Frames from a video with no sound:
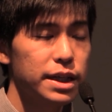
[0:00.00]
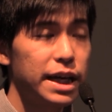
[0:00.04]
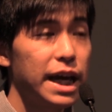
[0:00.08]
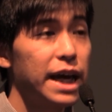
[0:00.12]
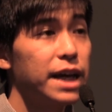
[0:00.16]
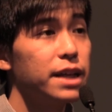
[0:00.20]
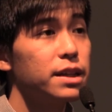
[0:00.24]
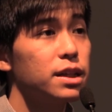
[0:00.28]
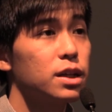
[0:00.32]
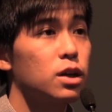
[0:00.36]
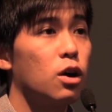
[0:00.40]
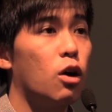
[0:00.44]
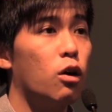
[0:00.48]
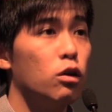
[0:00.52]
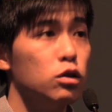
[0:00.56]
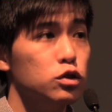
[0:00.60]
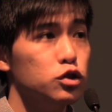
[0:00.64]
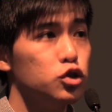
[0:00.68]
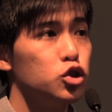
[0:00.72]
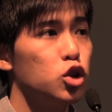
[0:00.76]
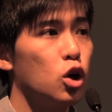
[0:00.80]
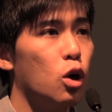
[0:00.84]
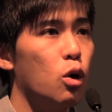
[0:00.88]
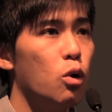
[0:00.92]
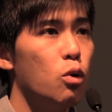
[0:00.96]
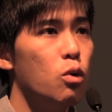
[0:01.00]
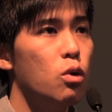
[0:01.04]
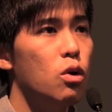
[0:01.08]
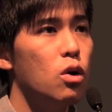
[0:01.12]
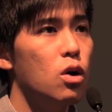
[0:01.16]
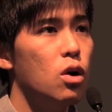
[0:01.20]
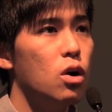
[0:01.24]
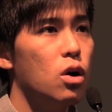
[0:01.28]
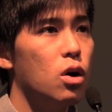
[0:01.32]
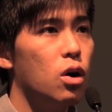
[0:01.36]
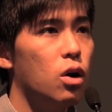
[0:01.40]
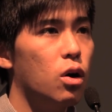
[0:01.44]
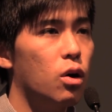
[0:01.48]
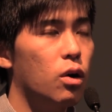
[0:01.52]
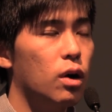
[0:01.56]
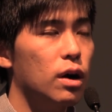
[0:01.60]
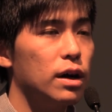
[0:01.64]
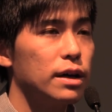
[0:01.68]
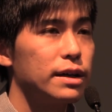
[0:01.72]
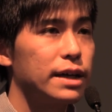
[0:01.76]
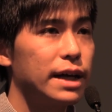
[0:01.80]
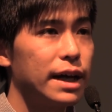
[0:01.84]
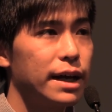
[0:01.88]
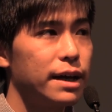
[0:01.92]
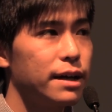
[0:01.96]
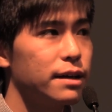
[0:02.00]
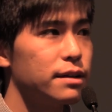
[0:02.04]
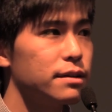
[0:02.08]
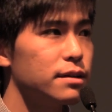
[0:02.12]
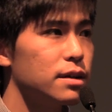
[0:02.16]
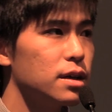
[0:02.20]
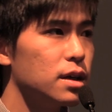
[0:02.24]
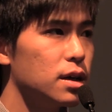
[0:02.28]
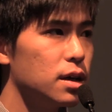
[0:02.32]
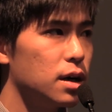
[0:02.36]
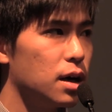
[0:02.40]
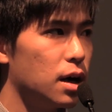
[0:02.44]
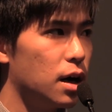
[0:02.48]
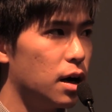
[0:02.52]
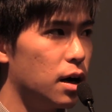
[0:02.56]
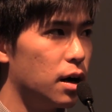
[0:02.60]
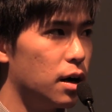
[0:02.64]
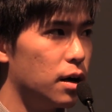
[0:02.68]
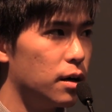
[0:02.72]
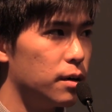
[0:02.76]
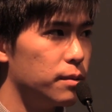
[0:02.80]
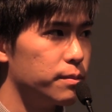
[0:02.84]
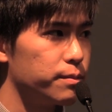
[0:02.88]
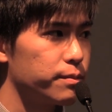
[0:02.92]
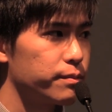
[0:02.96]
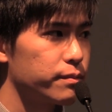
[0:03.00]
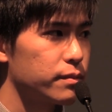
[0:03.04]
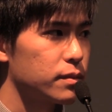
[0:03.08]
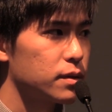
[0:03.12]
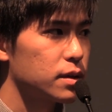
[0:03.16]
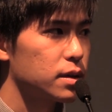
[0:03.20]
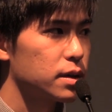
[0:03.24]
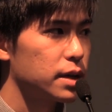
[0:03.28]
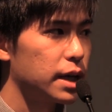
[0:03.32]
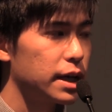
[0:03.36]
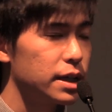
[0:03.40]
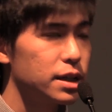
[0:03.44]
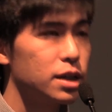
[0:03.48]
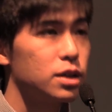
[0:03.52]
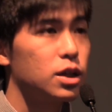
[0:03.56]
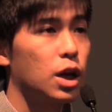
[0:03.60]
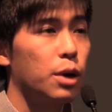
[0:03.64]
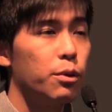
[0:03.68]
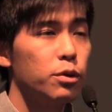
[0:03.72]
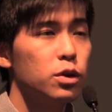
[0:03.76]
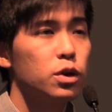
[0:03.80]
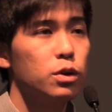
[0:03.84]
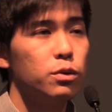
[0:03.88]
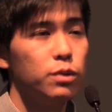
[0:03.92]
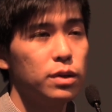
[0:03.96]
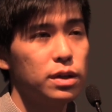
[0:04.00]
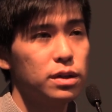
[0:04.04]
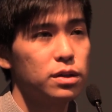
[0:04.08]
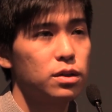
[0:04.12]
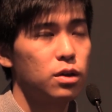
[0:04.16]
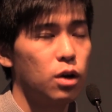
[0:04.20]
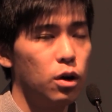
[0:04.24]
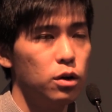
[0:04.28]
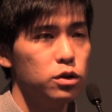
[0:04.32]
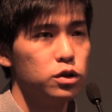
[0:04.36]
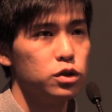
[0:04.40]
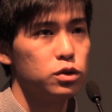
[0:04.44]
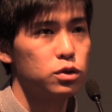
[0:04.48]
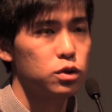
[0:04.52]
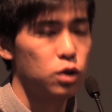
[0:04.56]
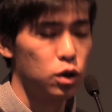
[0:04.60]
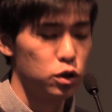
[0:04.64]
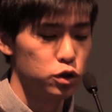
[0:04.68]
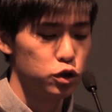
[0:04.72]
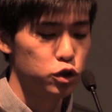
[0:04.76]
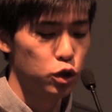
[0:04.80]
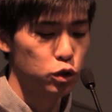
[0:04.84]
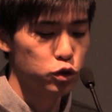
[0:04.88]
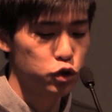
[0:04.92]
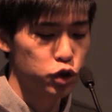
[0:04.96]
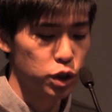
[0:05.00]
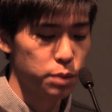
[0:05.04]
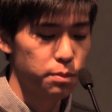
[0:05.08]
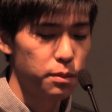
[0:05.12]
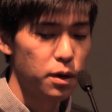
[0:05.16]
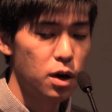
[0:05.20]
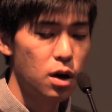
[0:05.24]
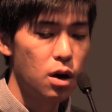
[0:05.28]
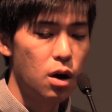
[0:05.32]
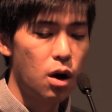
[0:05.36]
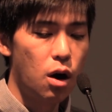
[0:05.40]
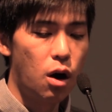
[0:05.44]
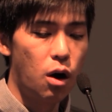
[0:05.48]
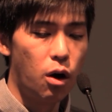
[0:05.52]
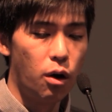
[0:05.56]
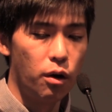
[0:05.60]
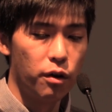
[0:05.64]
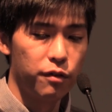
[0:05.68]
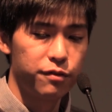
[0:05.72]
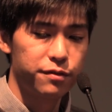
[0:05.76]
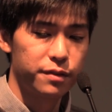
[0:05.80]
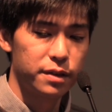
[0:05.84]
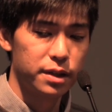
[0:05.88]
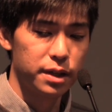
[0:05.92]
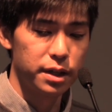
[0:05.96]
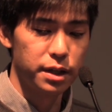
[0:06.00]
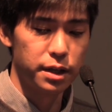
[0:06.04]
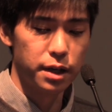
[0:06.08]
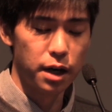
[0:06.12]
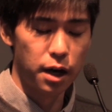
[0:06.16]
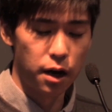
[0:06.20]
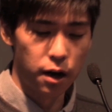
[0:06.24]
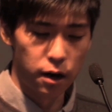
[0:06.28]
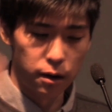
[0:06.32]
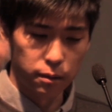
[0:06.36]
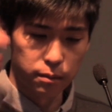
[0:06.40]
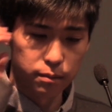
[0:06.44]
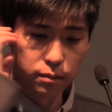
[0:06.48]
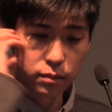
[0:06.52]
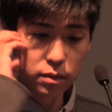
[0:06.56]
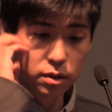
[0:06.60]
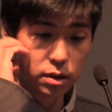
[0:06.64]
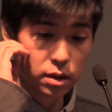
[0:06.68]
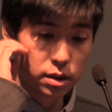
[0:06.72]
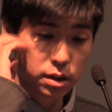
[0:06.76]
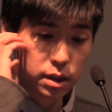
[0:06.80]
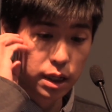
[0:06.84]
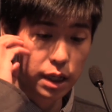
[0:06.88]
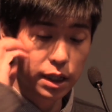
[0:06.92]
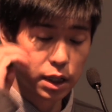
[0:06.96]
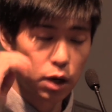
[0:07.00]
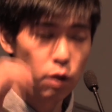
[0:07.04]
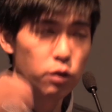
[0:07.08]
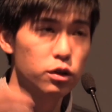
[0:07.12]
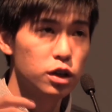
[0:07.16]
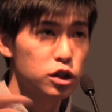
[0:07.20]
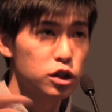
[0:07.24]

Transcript: gained the control or gained, um, gained the territory con controlship of the, um, gained the